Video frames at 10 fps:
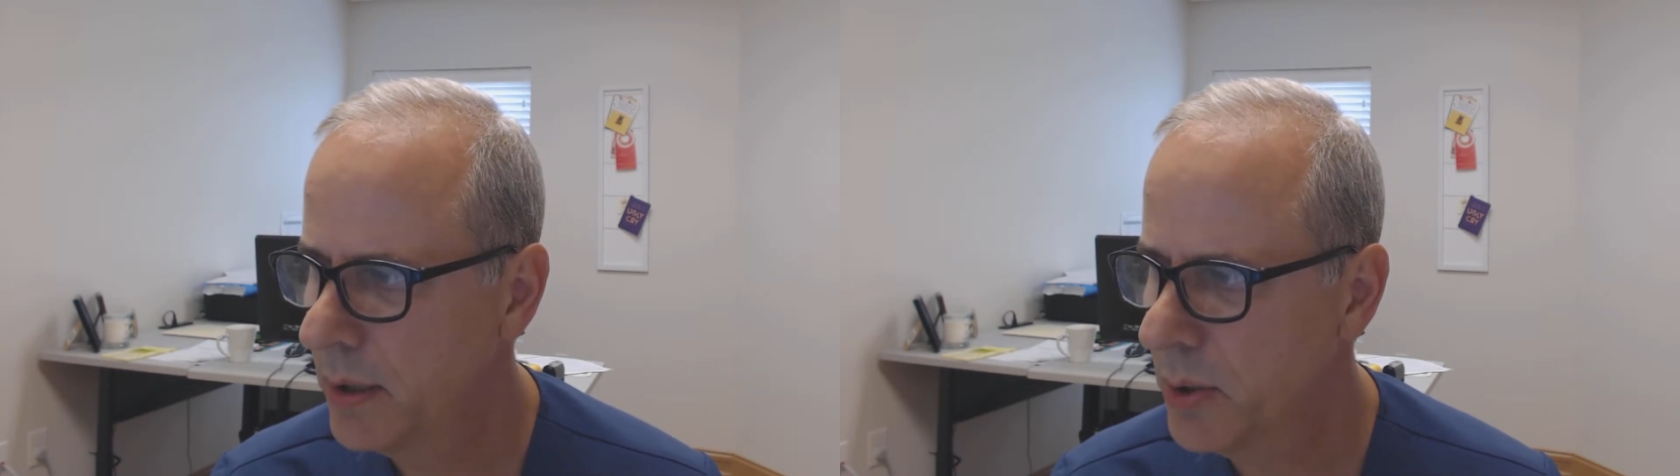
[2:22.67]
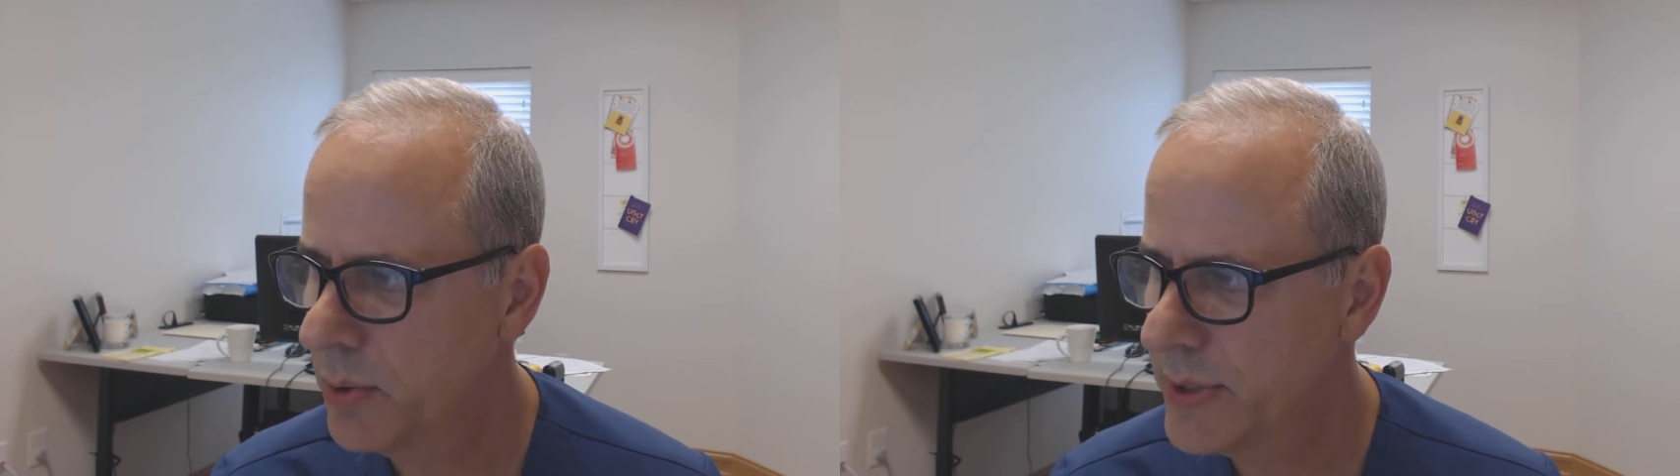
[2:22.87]

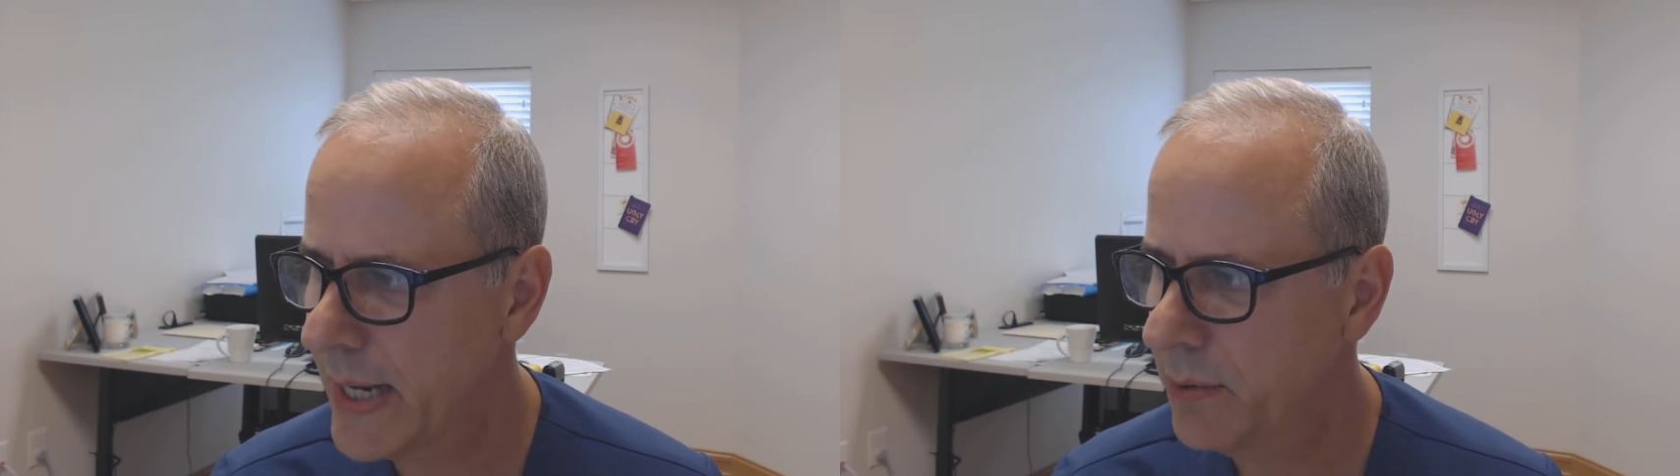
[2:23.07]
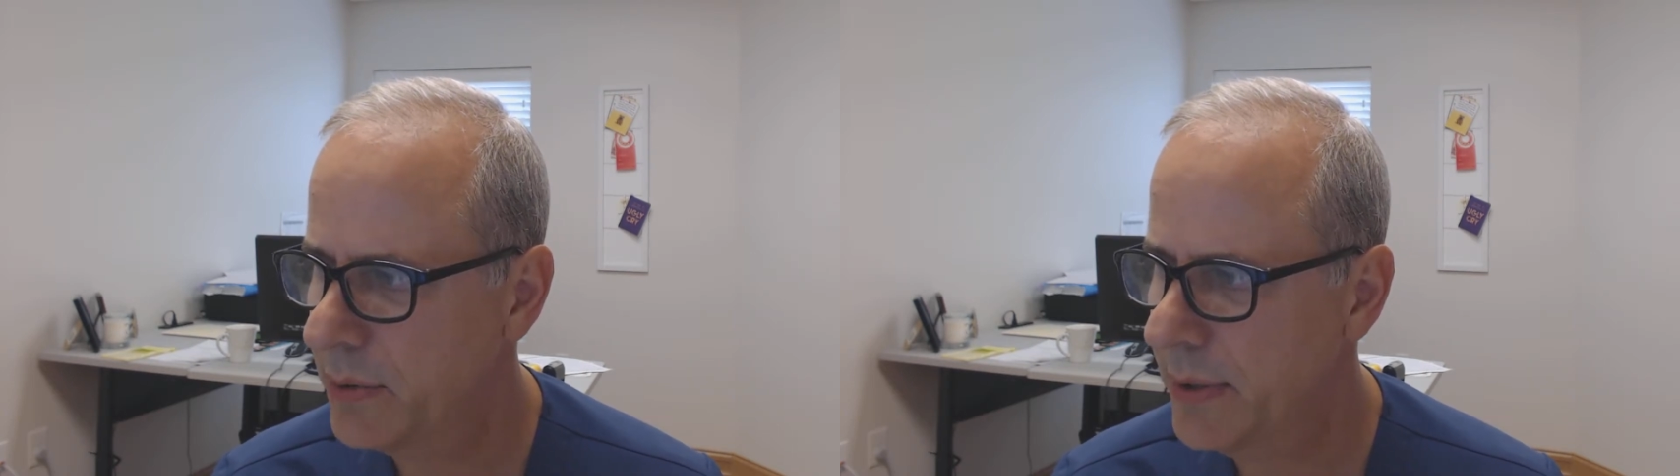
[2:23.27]
goes
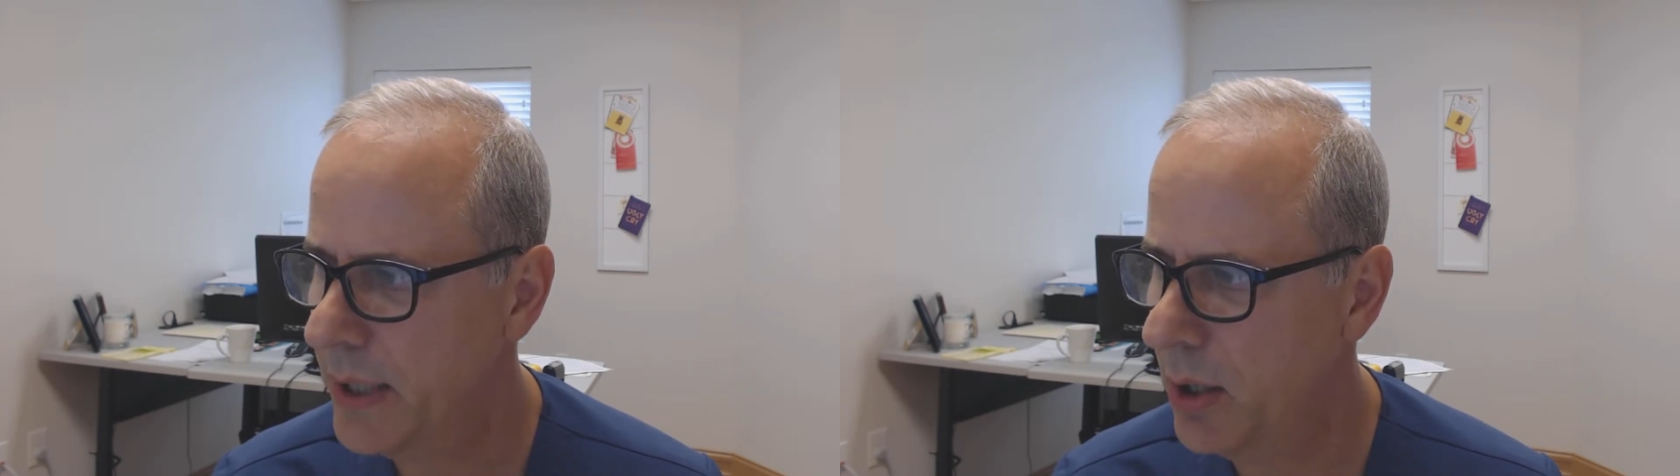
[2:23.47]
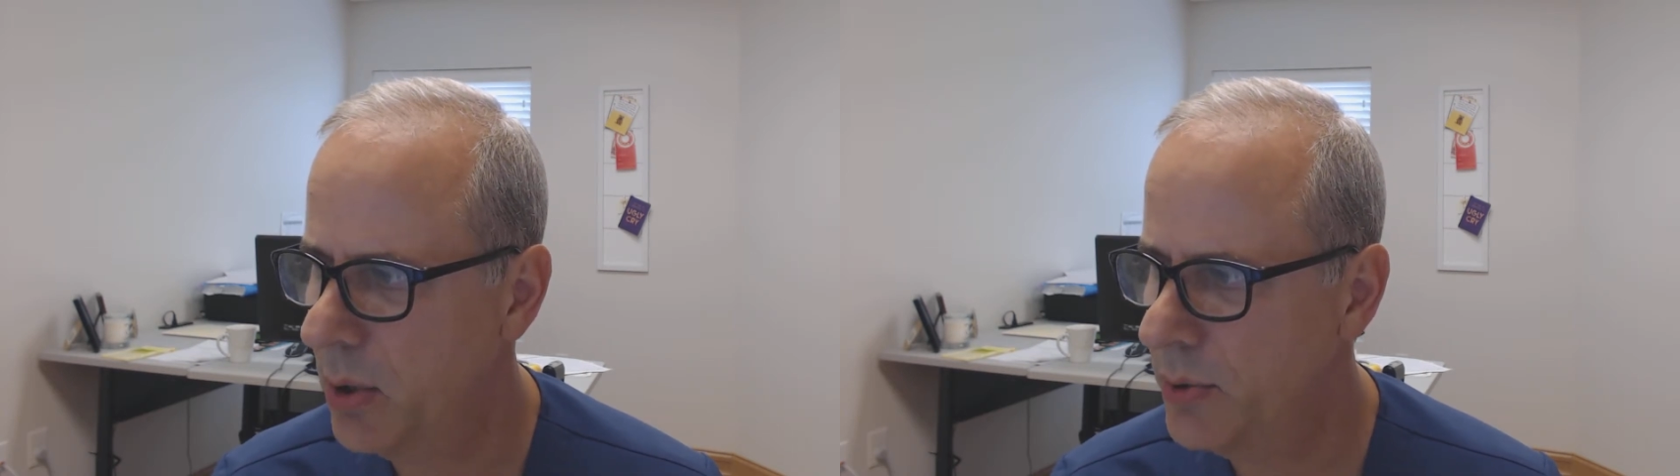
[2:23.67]
out to the